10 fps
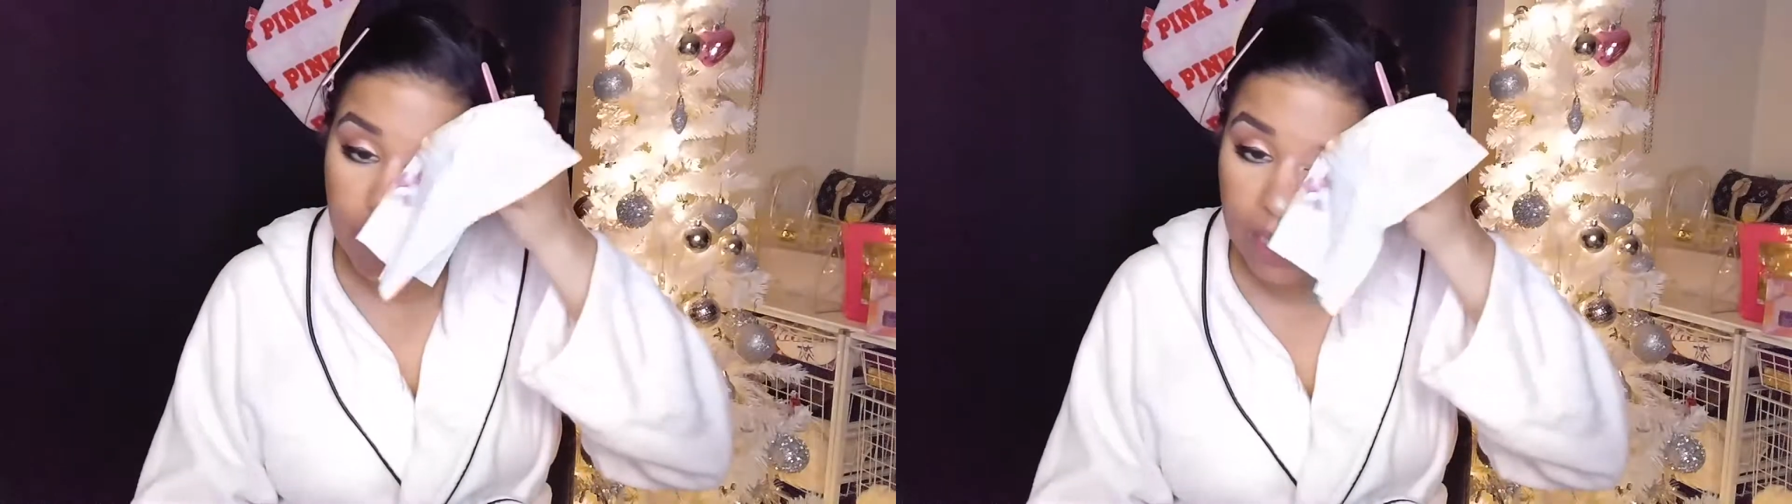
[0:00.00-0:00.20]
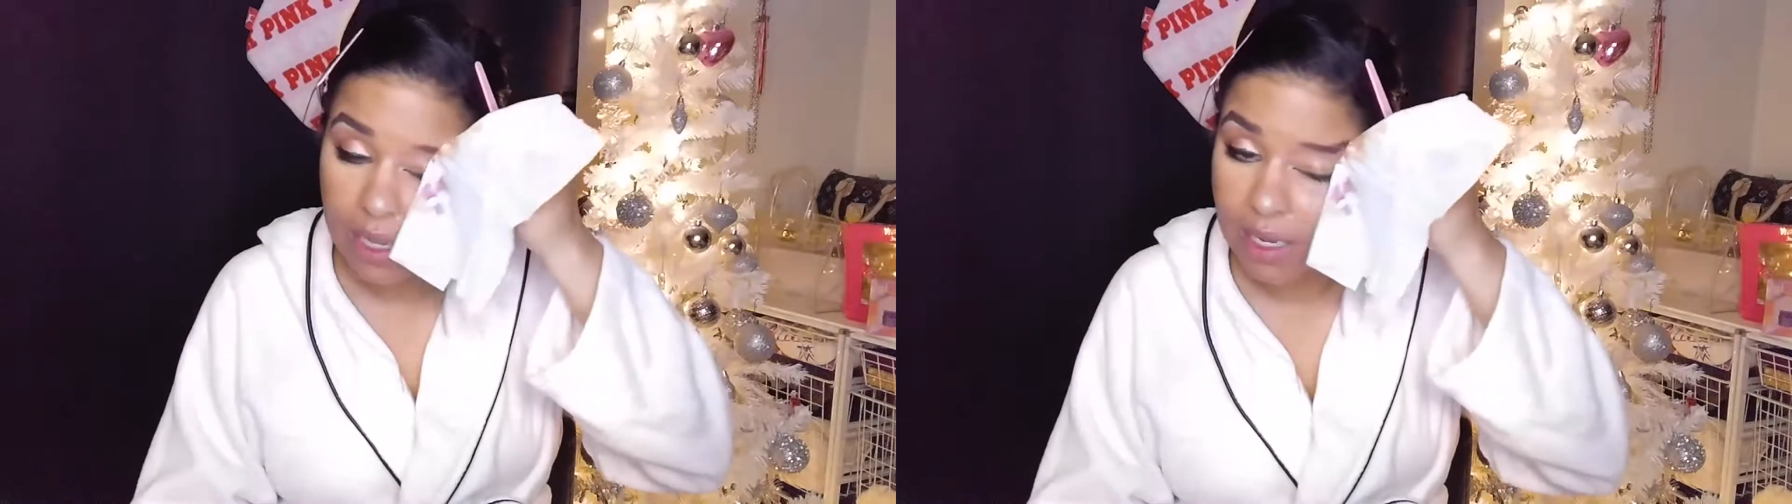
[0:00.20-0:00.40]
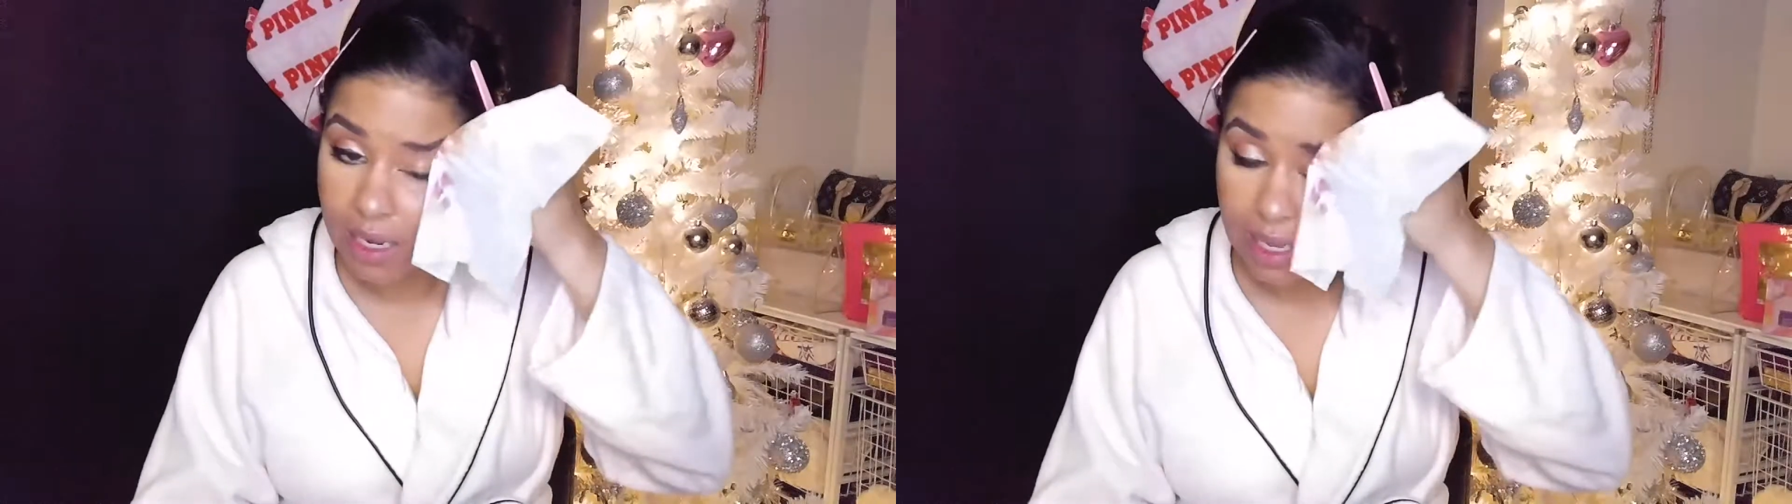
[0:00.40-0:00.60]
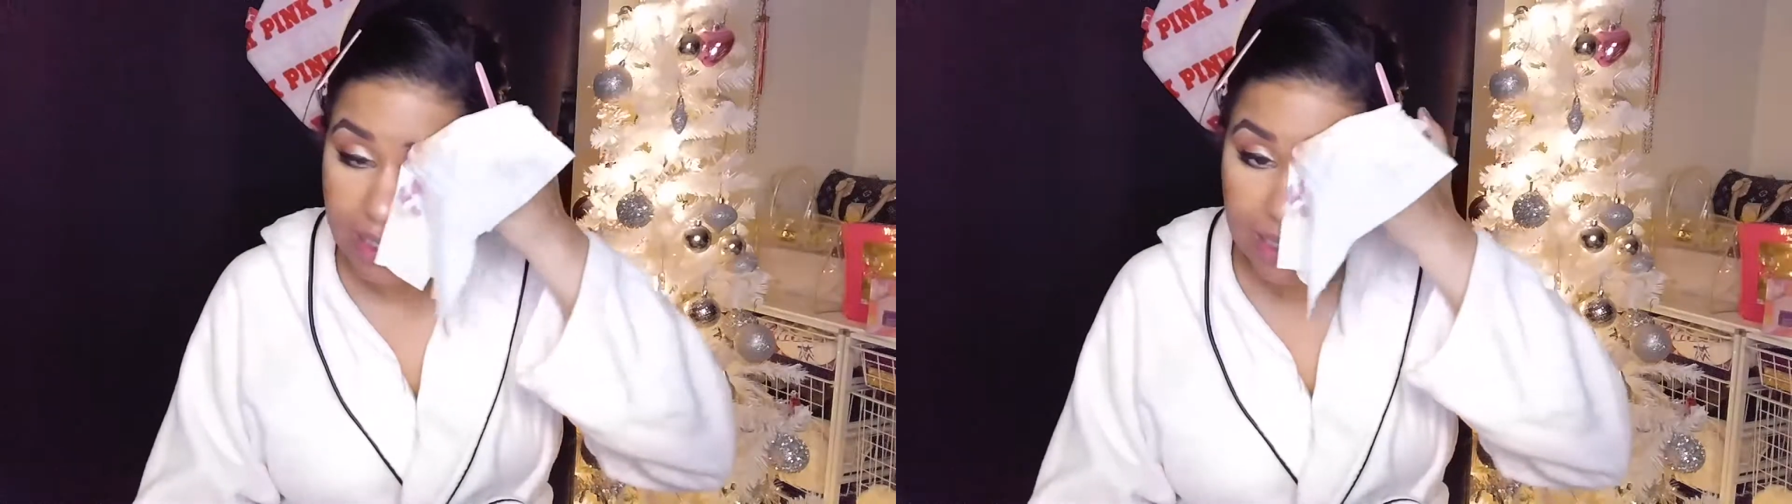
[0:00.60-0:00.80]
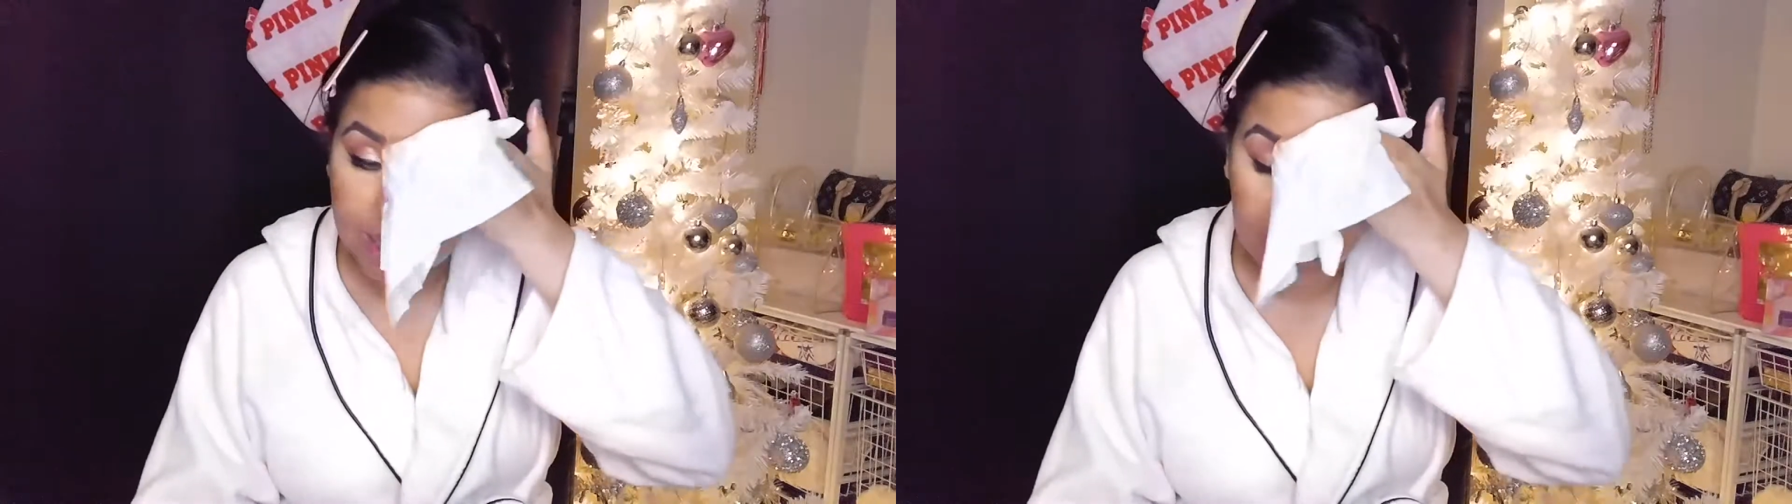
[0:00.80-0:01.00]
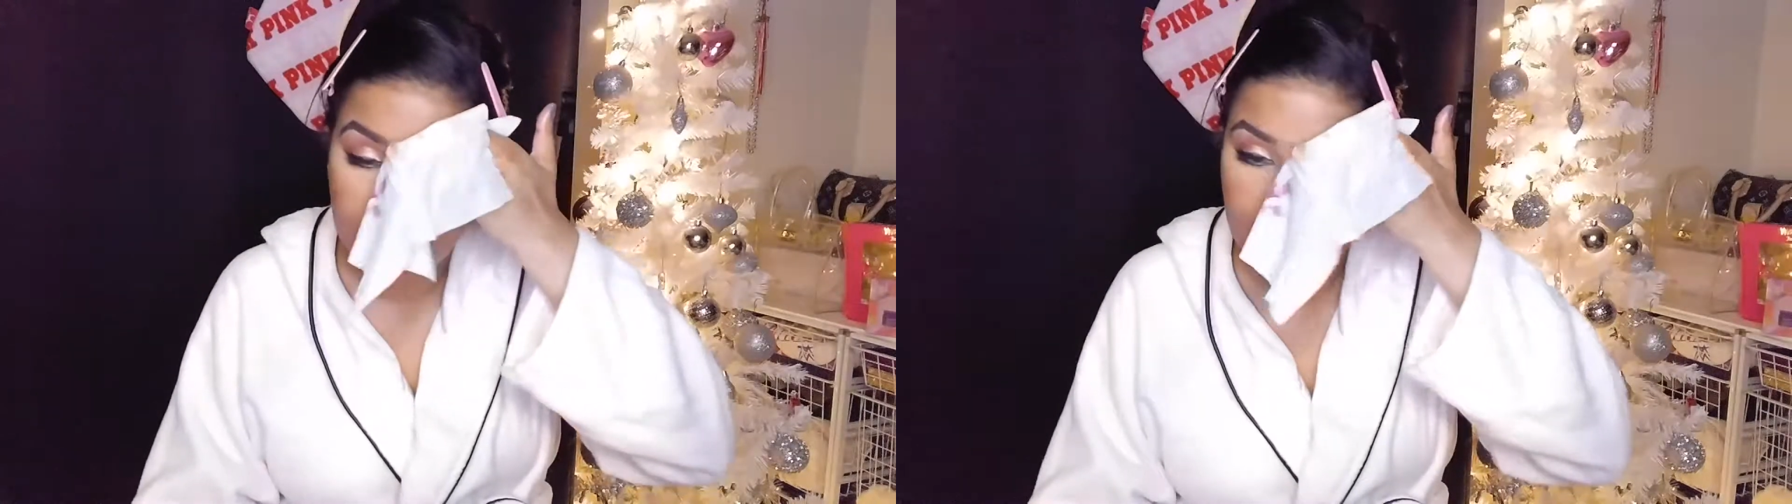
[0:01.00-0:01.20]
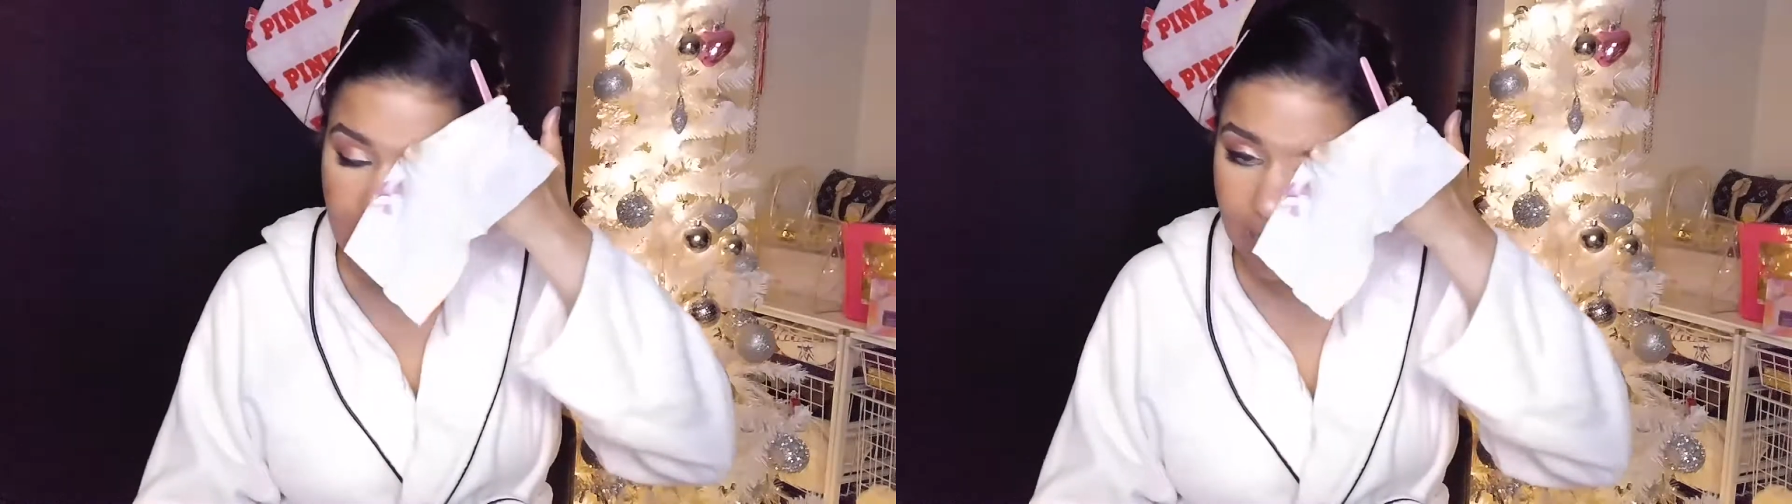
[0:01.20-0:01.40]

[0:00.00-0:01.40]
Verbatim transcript: but it has a scent. It kind of